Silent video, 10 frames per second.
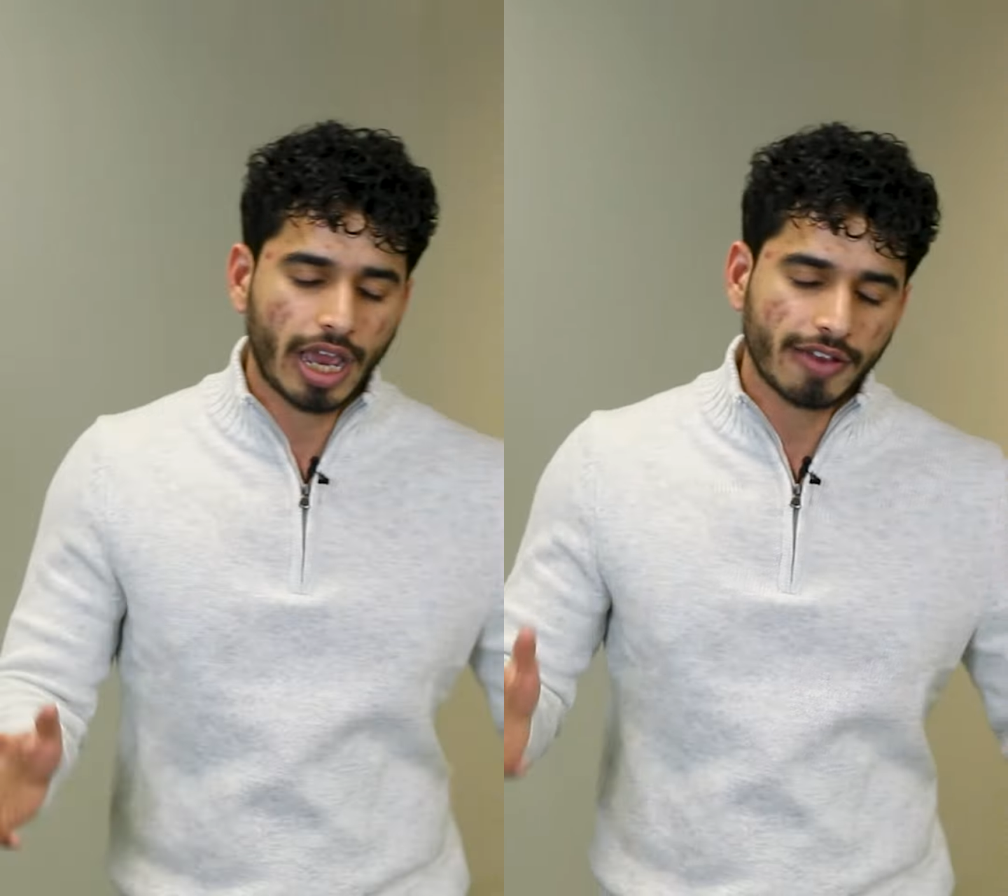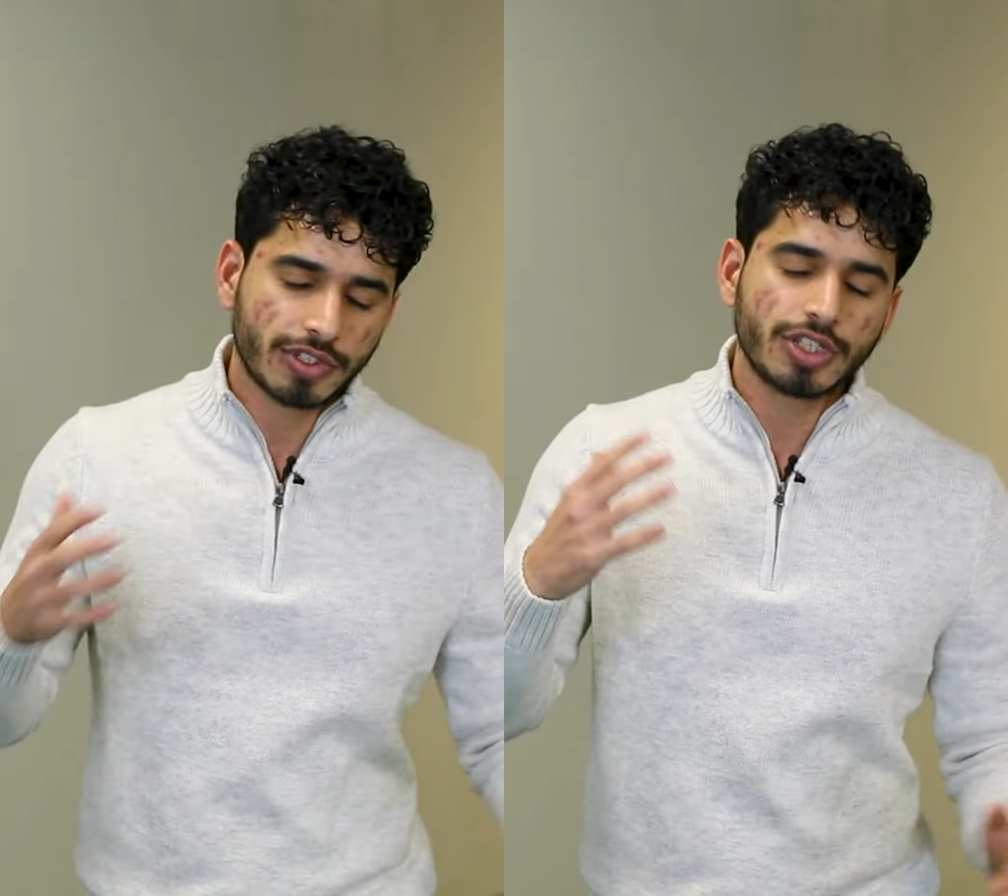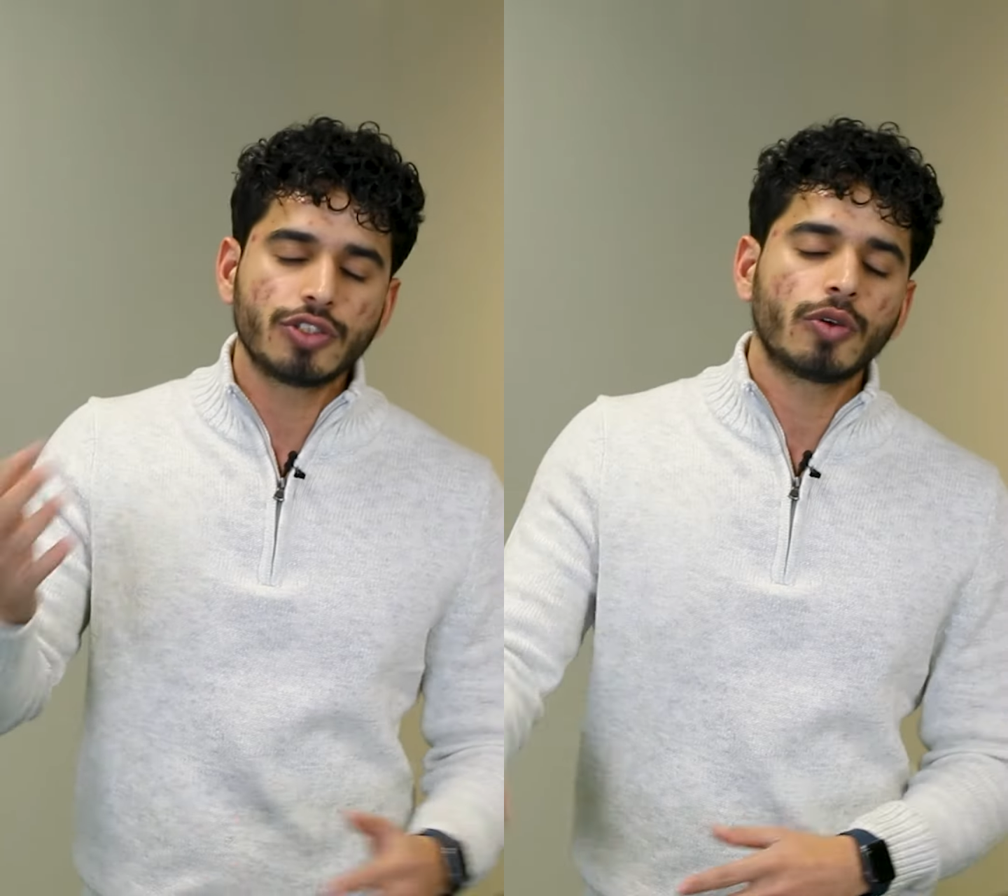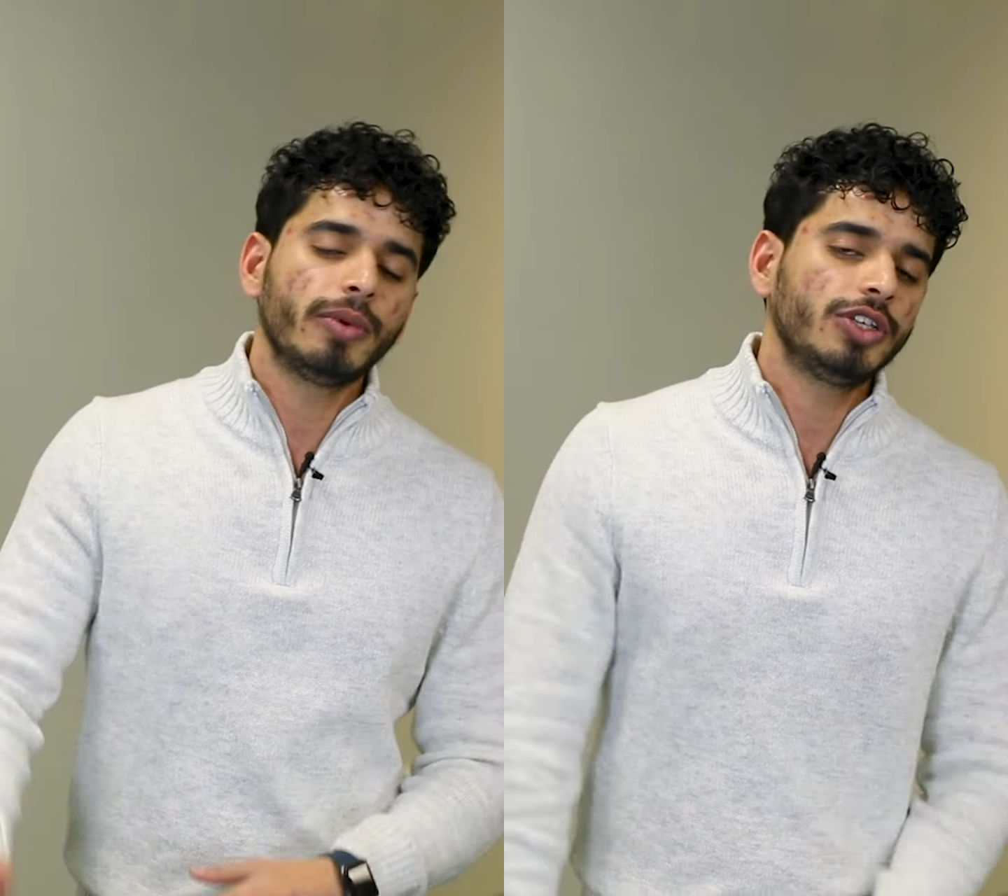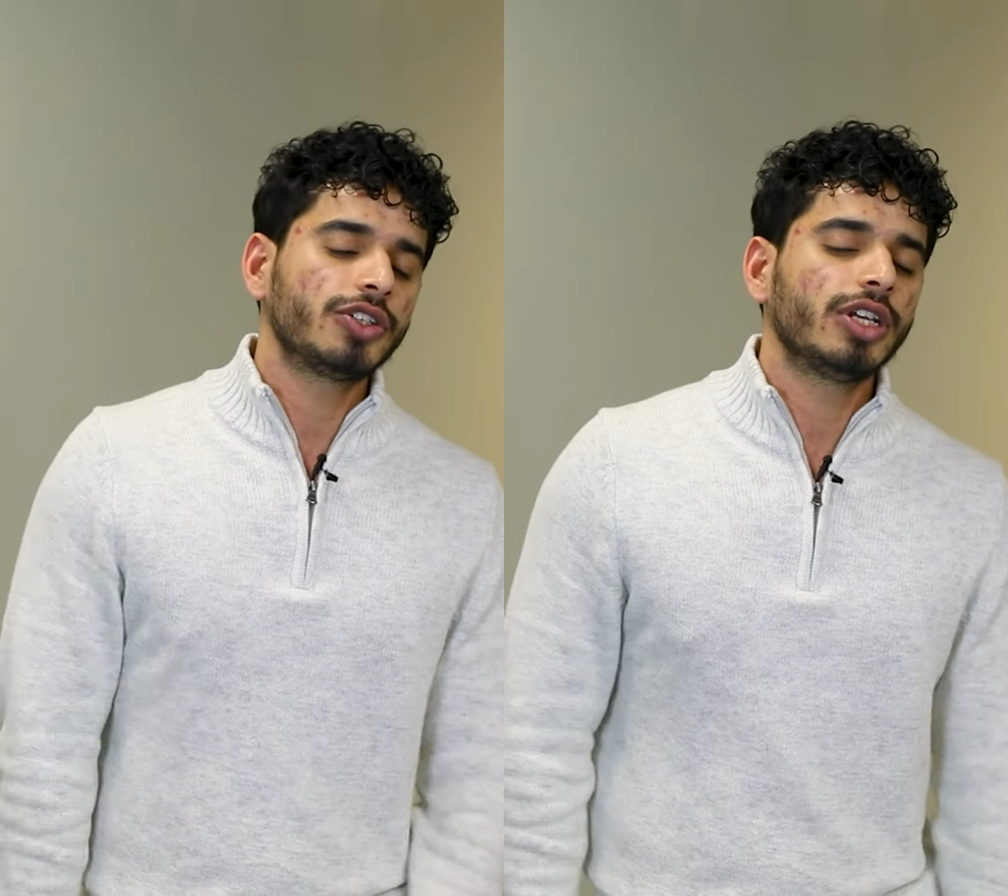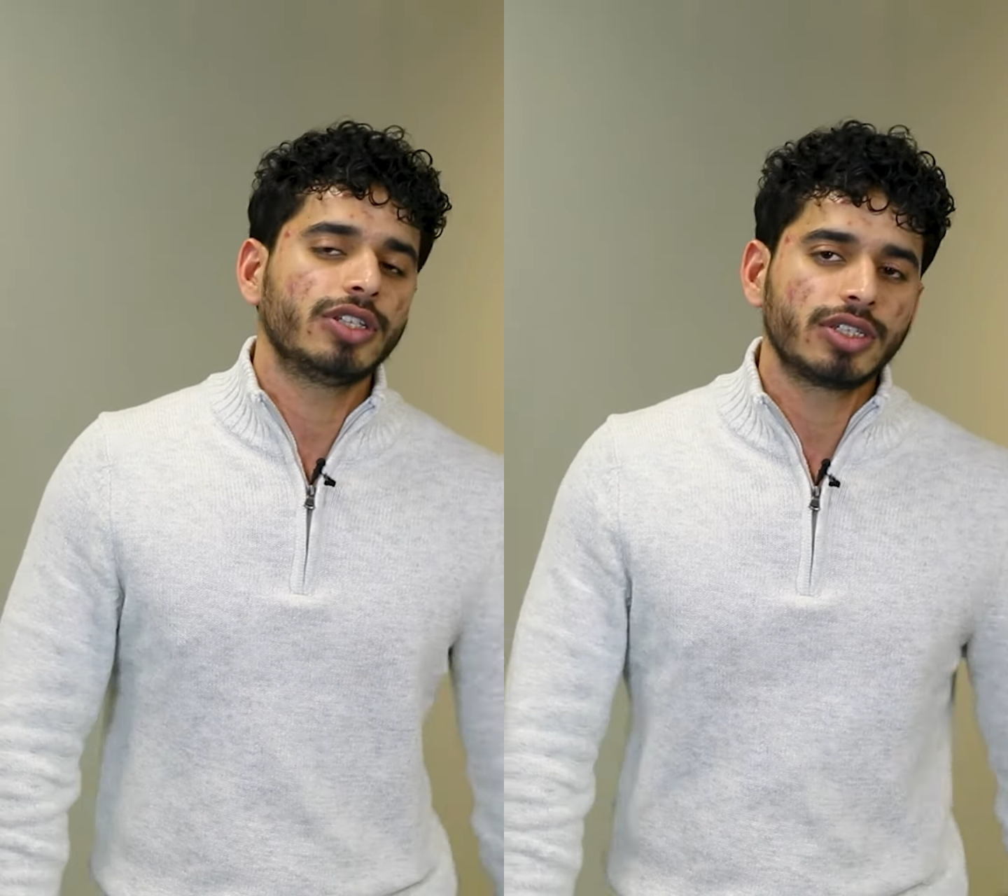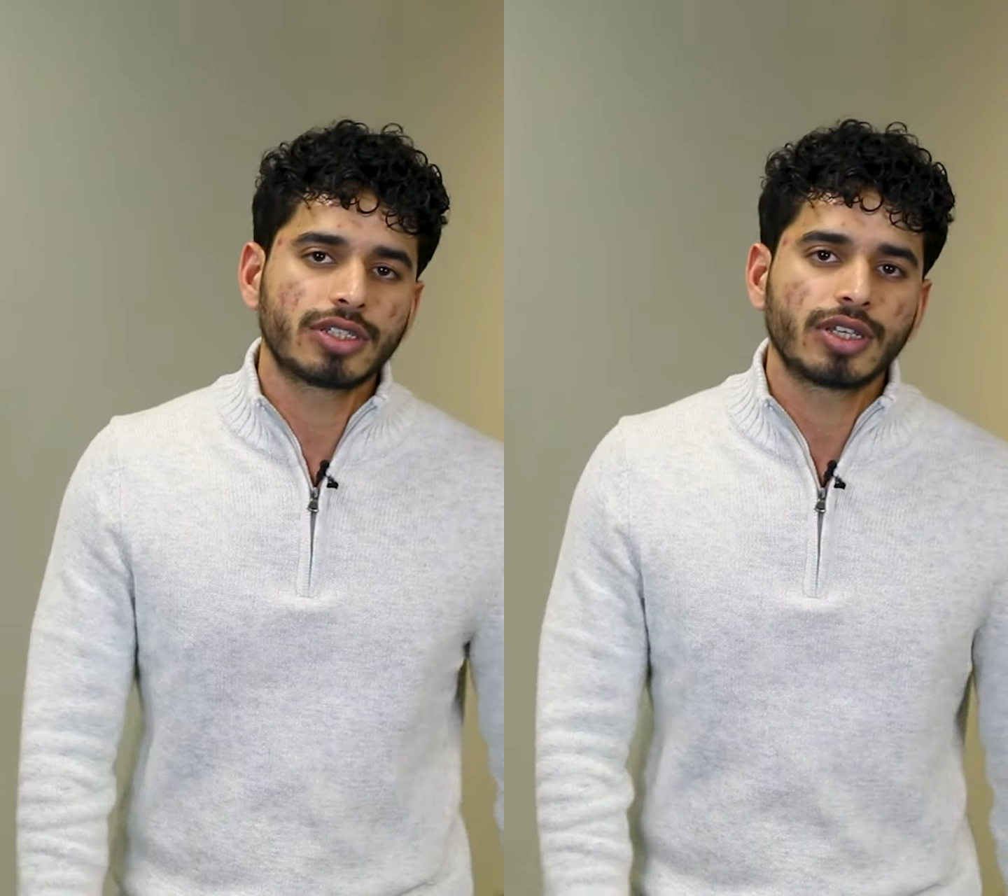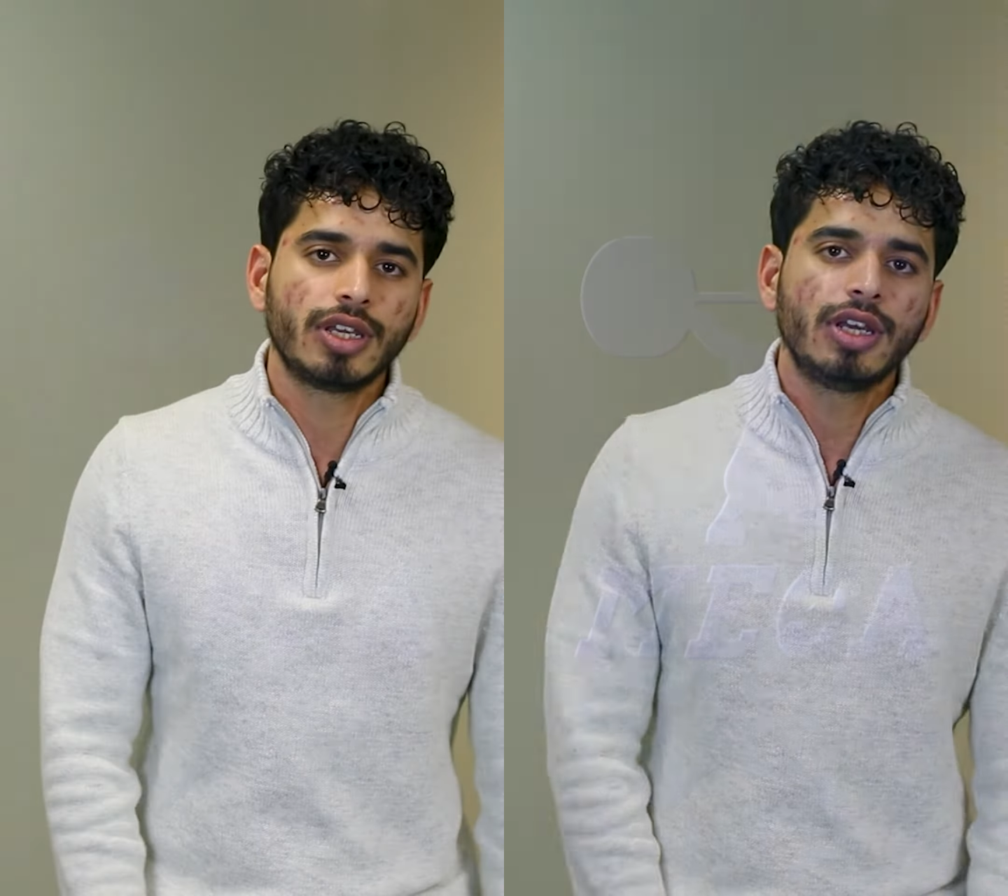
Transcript: have seen so many changes.